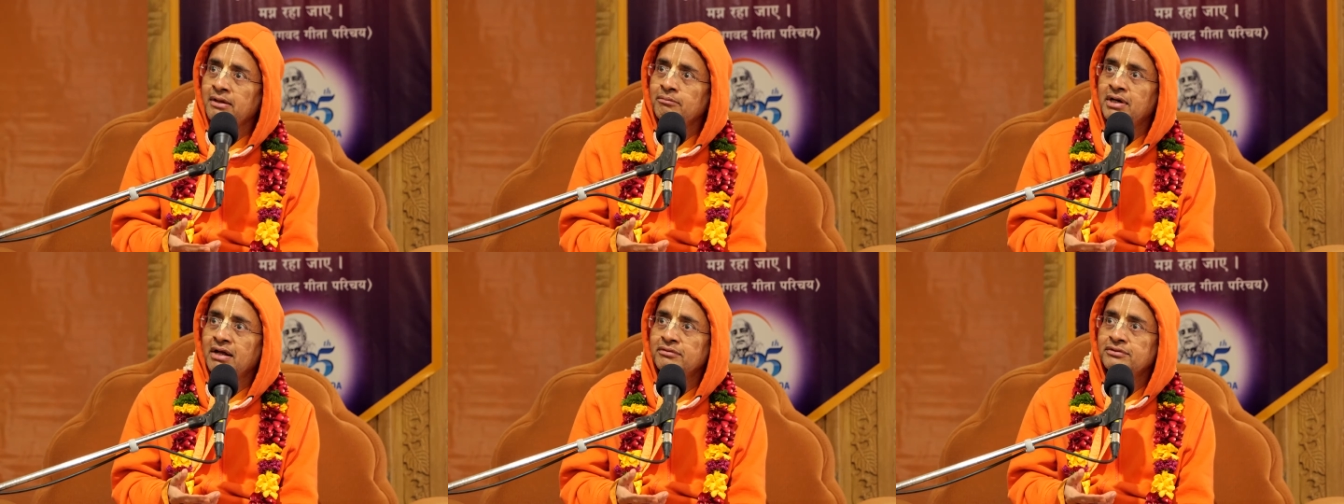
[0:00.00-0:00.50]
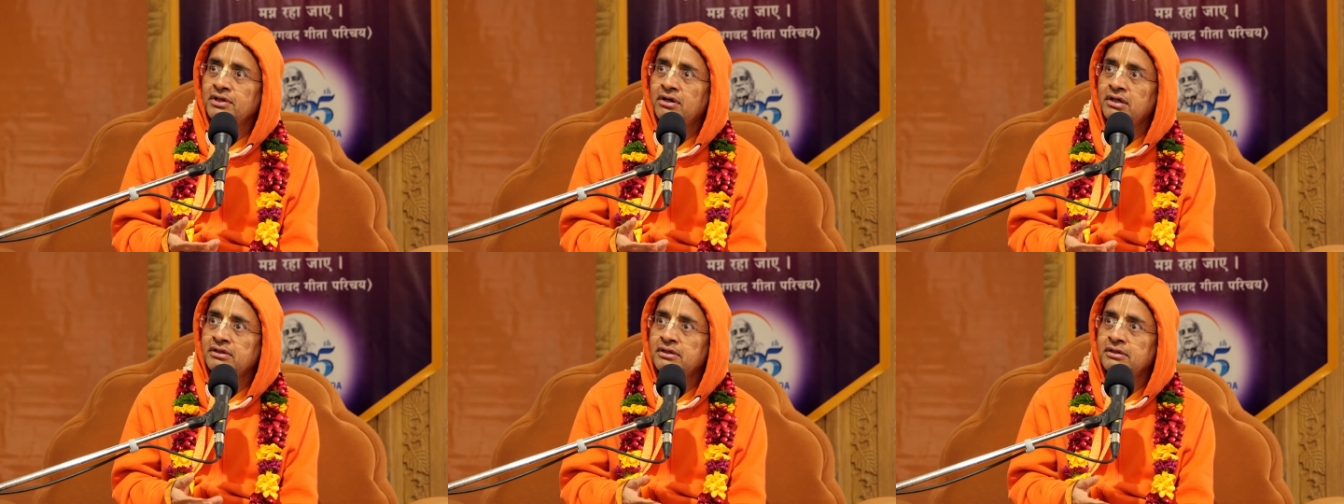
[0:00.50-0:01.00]
But eventually
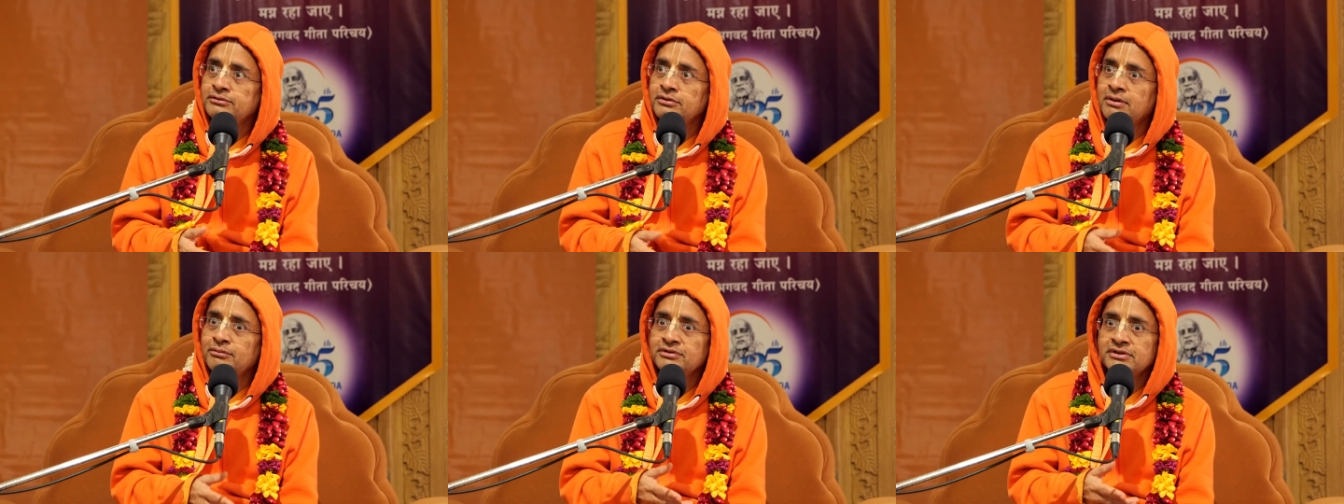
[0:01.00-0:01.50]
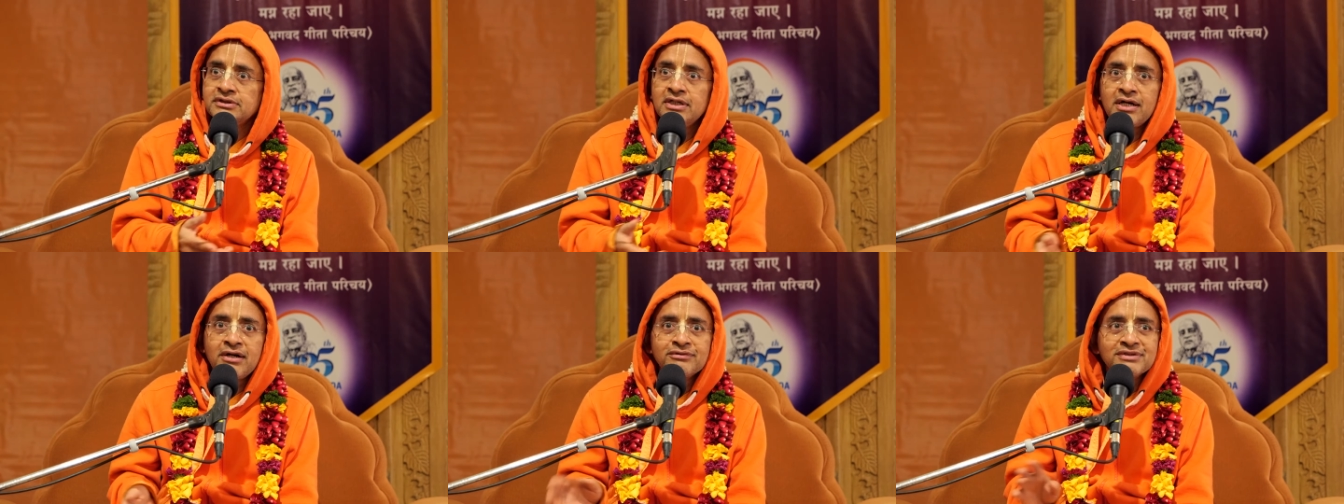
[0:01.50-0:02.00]
all the girls should come to
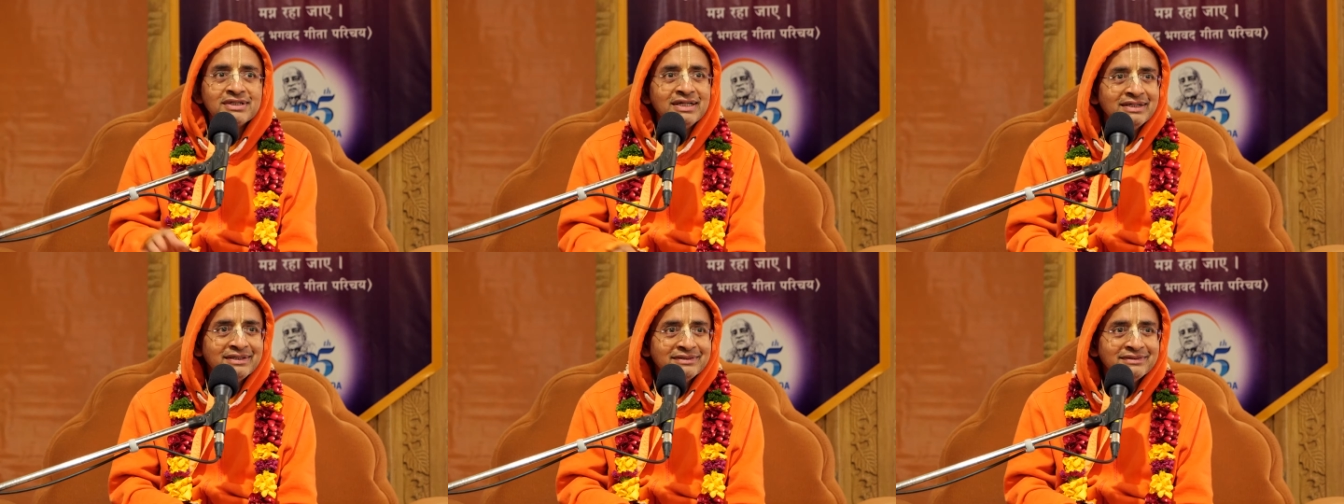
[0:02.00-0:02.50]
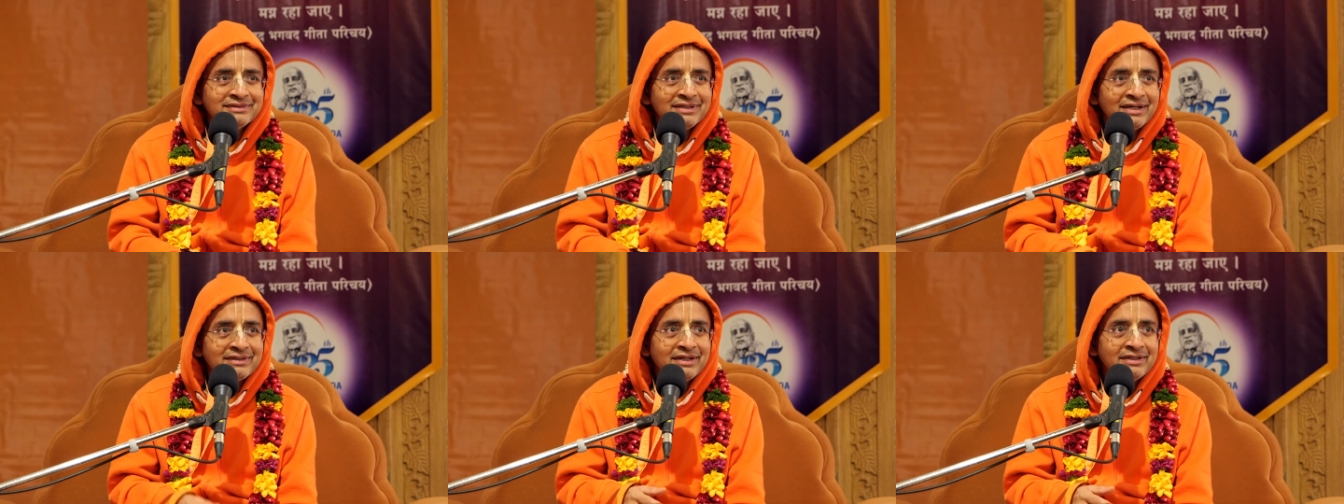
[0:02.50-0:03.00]
16 rounds
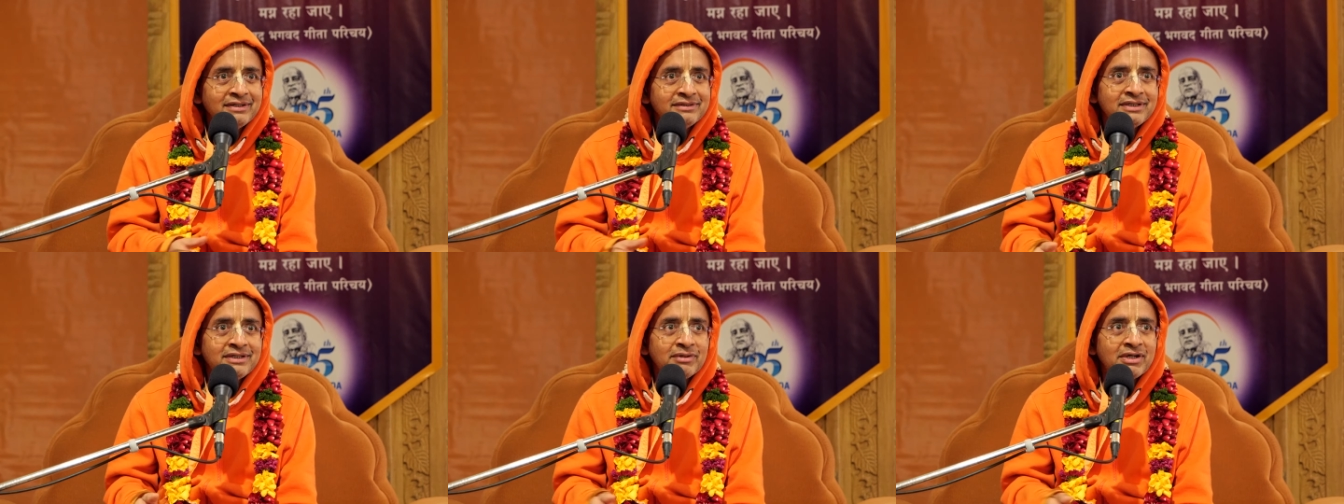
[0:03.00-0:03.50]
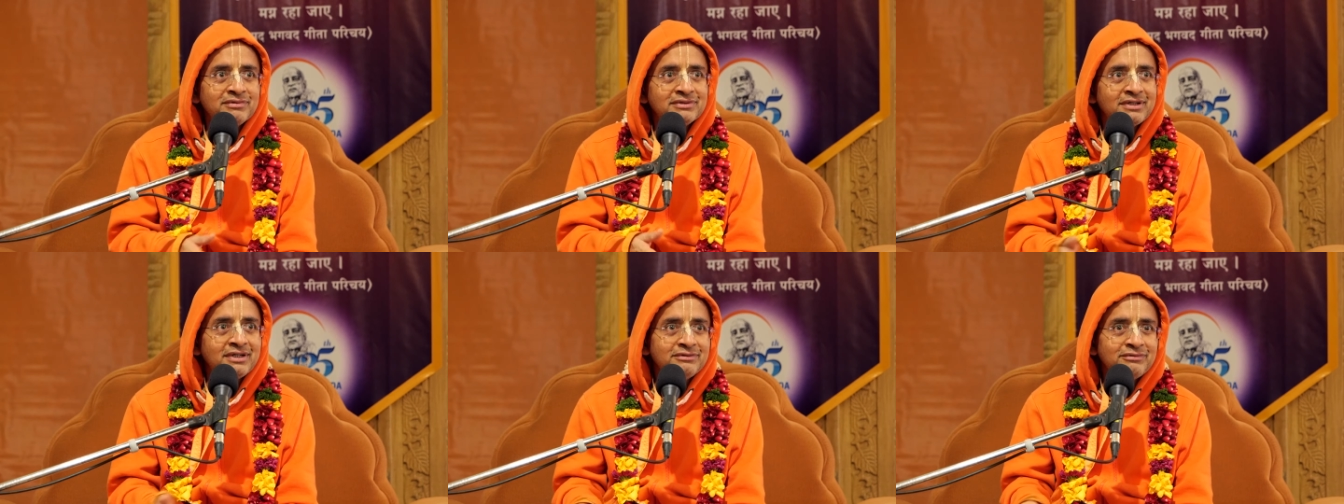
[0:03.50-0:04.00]
and get initiated and become
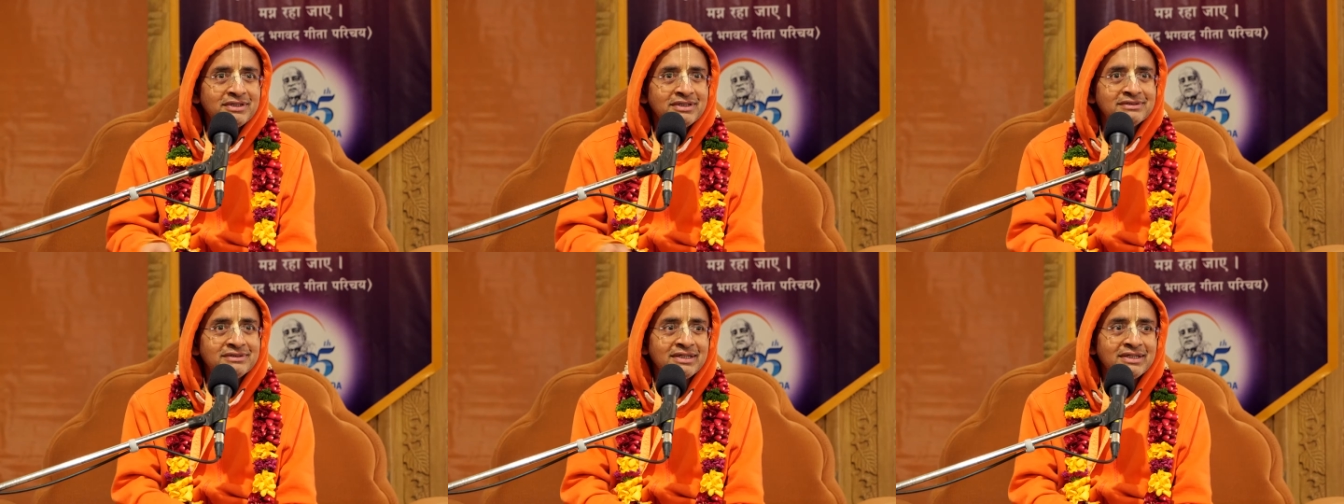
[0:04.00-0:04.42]
ISKCON devotees.